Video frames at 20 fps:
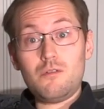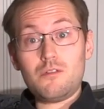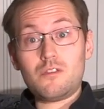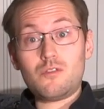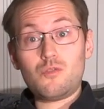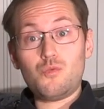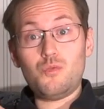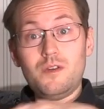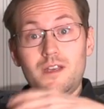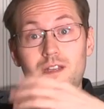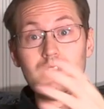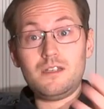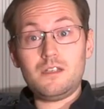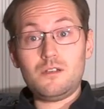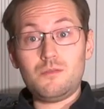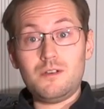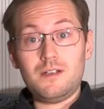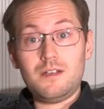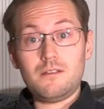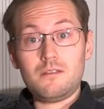It's
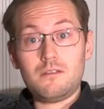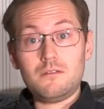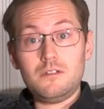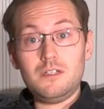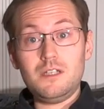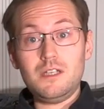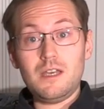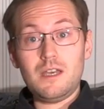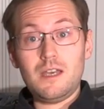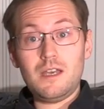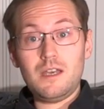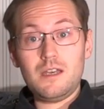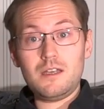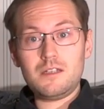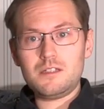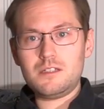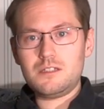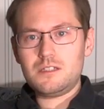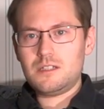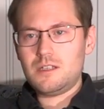2023,
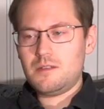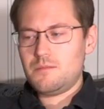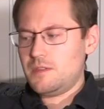and